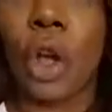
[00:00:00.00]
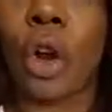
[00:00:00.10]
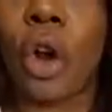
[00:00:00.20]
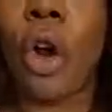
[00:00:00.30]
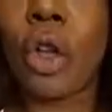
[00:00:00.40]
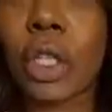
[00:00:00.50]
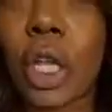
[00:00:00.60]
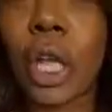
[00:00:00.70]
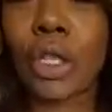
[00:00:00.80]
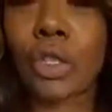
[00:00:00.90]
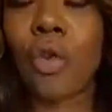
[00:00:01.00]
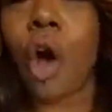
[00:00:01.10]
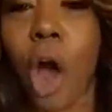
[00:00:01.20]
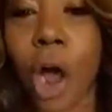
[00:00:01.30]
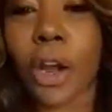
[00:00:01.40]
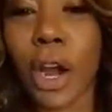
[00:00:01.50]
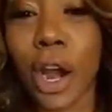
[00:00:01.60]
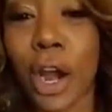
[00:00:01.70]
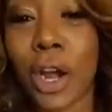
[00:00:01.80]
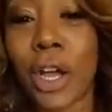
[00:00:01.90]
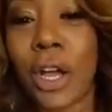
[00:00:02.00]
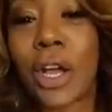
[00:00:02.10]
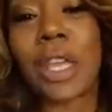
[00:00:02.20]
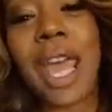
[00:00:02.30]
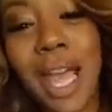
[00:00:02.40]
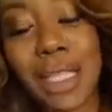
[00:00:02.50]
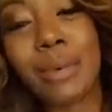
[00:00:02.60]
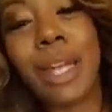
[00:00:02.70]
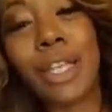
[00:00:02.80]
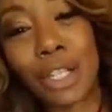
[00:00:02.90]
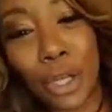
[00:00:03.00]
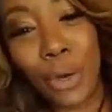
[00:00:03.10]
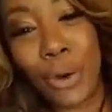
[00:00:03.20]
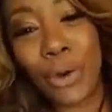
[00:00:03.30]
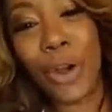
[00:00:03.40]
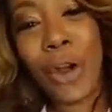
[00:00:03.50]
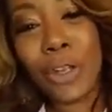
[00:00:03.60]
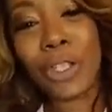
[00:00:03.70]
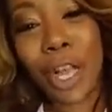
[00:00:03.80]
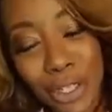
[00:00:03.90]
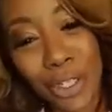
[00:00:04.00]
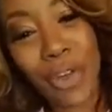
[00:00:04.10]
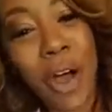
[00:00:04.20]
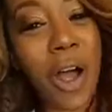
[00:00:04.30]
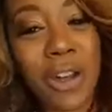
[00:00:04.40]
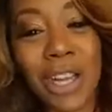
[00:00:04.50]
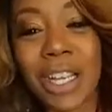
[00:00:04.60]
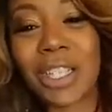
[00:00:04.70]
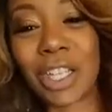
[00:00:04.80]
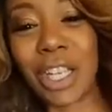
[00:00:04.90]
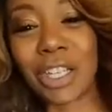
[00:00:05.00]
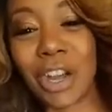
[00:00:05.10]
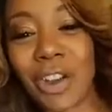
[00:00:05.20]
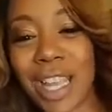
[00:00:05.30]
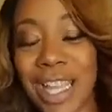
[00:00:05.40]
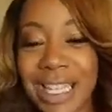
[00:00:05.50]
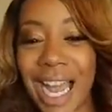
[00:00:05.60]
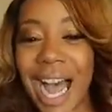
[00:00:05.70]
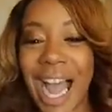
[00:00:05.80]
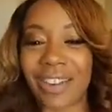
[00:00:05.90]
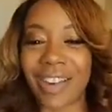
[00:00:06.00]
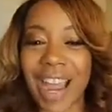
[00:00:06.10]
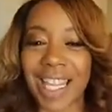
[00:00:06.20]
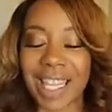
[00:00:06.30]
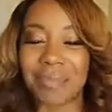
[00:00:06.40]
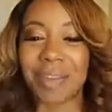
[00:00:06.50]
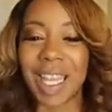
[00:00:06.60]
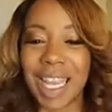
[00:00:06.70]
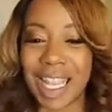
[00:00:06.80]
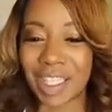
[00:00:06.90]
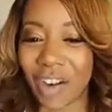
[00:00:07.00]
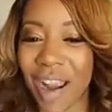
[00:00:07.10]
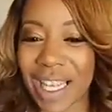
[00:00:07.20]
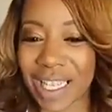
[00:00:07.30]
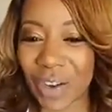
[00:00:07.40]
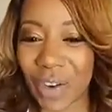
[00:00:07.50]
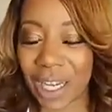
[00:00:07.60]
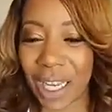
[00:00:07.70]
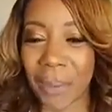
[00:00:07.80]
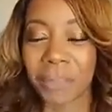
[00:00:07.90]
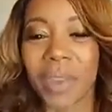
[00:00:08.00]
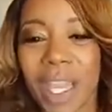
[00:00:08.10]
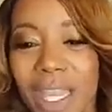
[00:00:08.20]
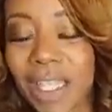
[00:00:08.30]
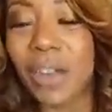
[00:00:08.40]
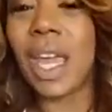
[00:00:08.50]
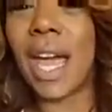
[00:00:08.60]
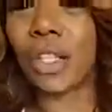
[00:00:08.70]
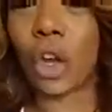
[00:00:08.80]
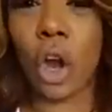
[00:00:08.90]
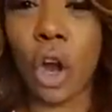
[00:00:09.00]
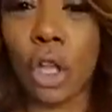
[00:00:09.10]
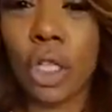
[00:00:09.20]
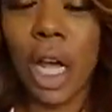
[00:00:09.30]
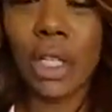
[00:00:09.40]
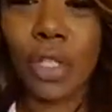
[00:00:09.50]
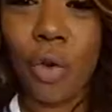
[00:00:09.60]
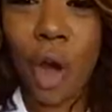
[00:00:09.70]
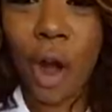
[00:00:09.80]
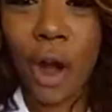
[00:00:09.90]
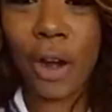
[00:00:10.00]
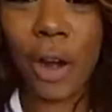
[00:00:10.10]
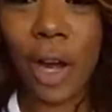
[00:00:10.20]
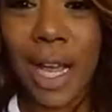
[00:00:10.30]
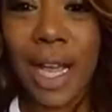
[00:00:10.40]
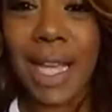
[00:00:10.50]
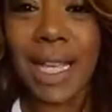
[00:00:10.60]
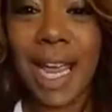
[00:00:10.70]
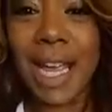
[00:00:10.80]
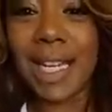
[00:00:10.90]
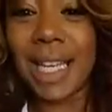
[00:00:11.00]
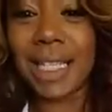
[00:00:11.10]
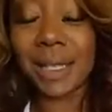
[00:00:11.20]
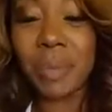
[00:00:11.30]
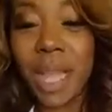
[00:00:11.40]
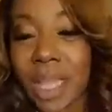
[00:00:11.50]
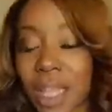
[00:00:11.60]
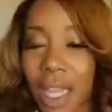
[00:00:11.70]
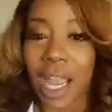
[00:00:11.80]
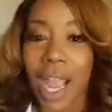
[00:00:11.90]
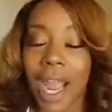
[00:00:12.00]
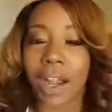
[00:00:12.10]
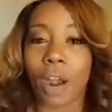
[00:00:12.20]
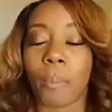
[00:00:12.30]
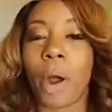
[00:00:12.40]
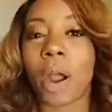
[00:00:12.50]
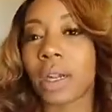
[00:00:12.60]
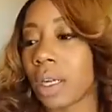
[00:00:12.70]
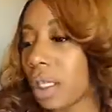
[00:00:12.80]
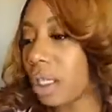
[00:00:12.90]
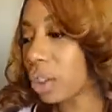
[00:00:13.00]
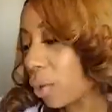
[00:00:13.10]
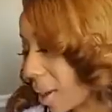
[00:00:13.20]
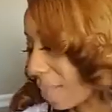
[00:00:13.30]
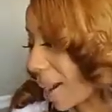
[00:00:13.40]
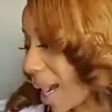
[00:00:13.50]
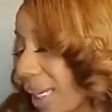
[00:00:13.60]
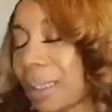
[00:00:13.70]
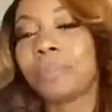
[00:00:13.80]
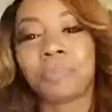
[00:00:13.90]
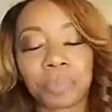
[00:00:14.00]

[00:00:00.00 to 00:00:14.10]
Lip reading: Girls hustle harder. Yes, we do. Girls hustle harder. This t-shirt is hot, right? The bling is crazy on here. So yes, girls hustle harder. Yandy Smith and her partner, Latoya Bond.